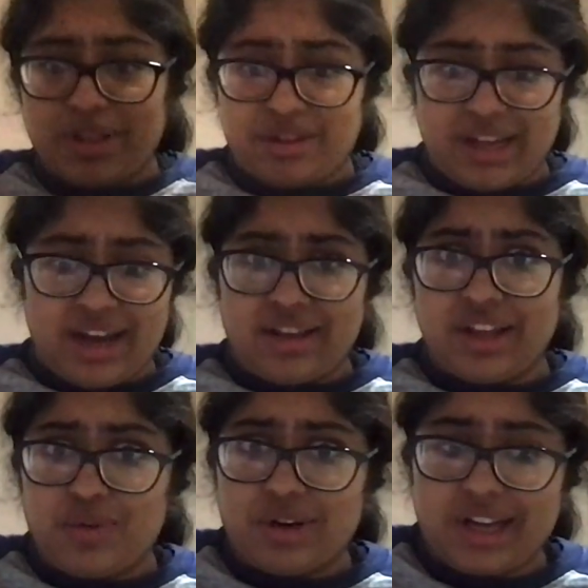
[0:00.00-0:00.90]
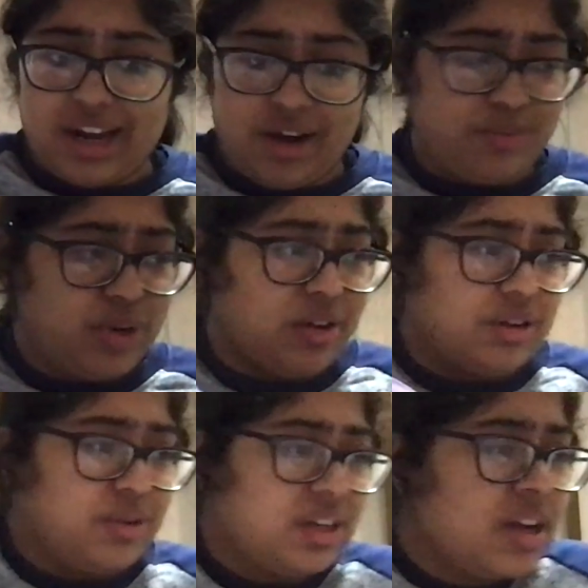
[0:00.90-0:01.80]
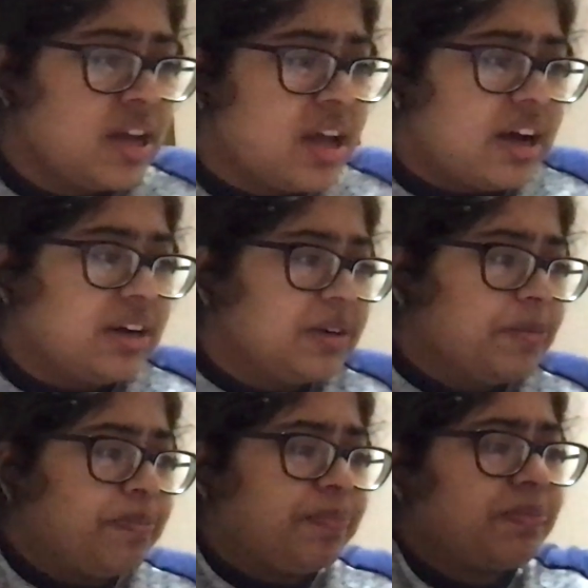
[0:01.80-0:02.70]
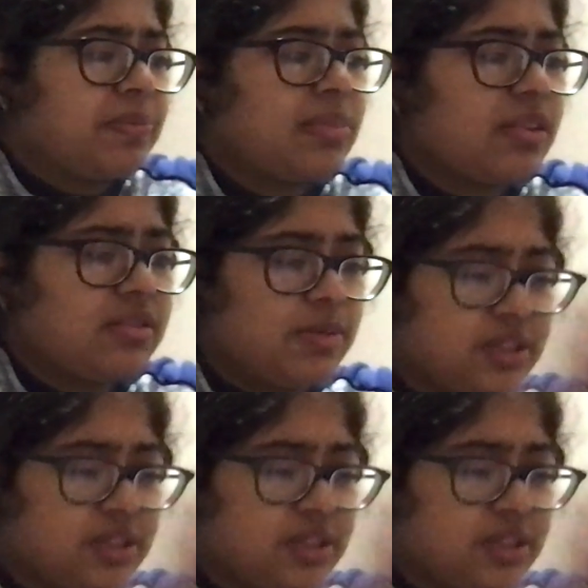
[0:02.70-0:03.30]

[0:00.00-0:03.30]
they get in, they don't want to get out. We all know it. I'm just